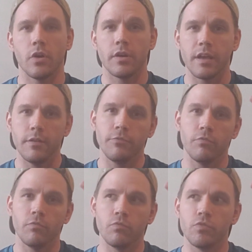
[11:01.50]
are kind of
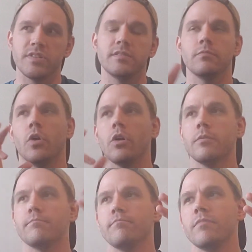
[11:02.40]

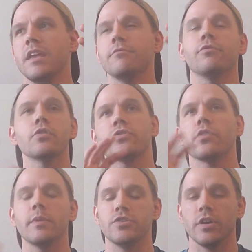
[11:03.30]
are inverse
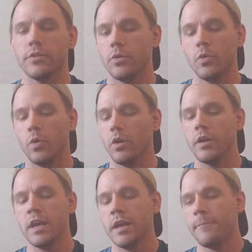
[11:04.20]
from each other,
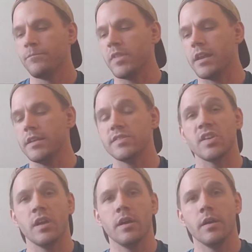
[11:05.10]
or that
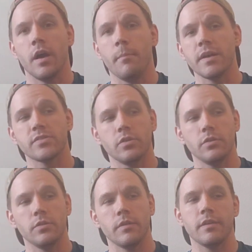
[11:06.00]
is, a
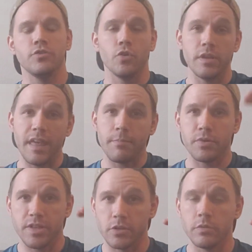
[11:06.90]
muscle during that
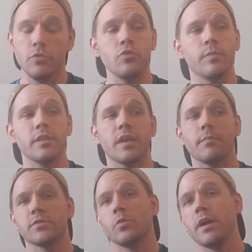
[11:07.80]
particular movement, that
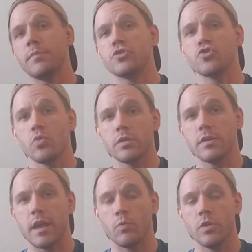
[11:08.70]
muscle might be shortened
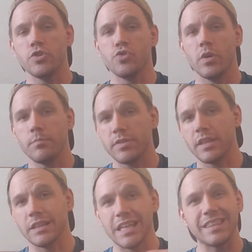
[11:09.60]
at one joint but
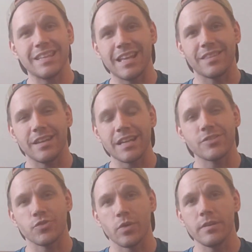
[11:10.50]
then lengthened at the
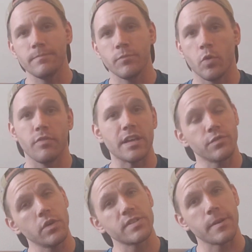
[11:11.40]
next joint, or vice
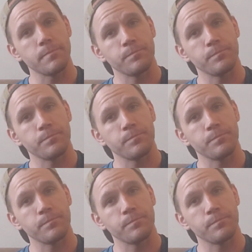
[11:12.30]
versa.